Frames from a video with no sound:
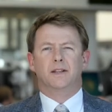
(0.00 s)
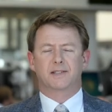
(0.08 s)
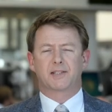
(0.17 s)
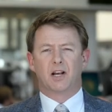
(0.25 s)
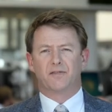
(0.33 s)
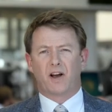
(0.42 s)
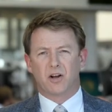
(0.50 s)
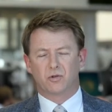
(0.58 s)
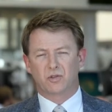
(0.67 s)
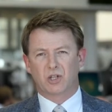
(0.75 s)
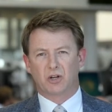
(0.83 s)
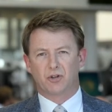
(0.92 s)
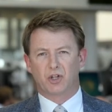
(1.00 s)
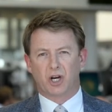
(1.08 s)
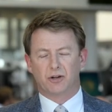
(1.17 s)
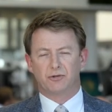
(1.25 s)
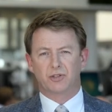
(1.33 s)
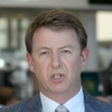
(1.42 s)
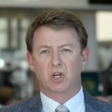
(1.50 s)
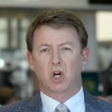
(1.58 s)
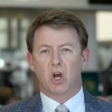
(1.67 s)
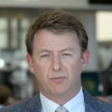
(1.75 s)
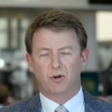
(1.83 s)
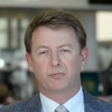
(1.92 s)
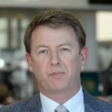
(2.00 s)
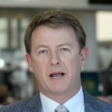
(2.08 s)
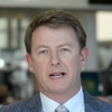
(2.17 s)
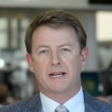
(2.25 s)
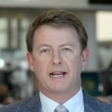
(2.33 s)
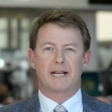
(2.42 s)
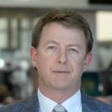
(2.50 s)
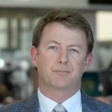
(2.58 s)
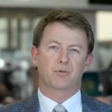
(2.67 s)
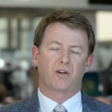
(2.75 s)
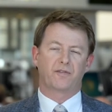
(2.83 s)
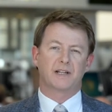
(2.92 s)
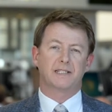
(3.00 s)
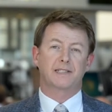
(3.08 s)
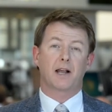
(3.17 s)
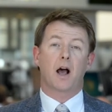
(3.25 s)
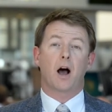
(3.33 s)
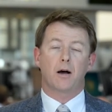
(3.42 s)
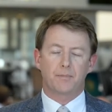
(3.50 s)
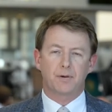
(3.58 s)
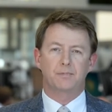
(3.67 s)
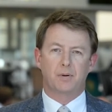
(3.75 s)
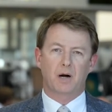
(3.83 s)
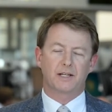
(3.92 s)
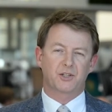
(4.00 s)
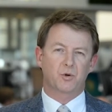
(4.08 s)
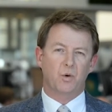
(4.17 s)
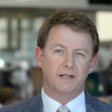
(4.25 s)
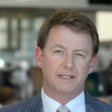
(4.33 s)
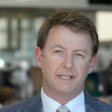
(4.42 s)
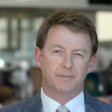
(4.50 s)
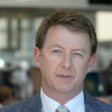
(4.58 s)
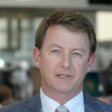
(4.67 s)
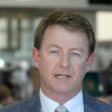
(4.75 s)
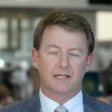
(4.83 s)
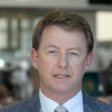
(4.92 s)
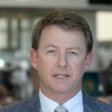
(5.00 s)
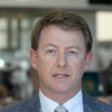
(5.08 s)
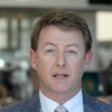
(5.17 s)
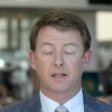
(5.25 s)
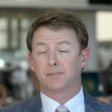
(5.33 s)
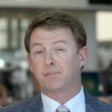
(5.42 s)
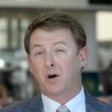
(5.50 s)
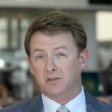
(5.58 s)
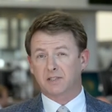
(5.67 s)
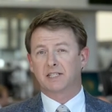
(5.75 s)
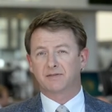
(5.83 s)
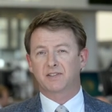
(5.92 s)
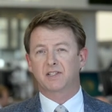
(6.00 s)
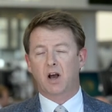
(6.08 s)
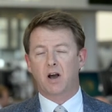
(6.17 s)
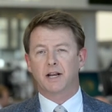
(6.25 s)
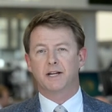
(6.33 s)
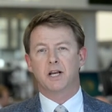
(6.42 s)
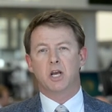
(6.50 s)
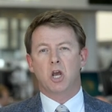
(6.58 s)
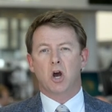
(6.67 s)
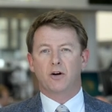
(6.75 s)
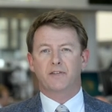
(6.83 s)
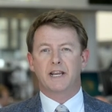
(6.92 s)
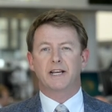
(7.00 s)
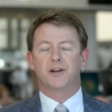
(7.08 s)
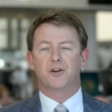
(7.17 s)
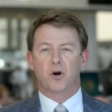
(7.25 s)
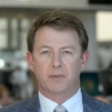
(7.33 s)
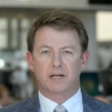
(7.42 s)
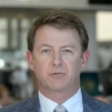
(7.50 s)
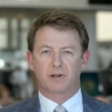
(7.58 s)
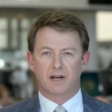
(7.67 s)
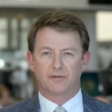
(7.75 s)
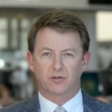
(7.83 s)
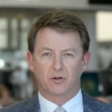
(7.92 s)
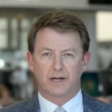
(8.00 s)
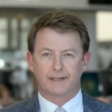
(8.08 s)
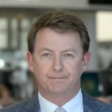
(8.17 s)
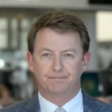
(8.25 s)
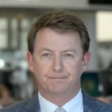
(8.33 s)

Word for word: The survey also shows global banking profits up by 20%, another positive sign of economic recovery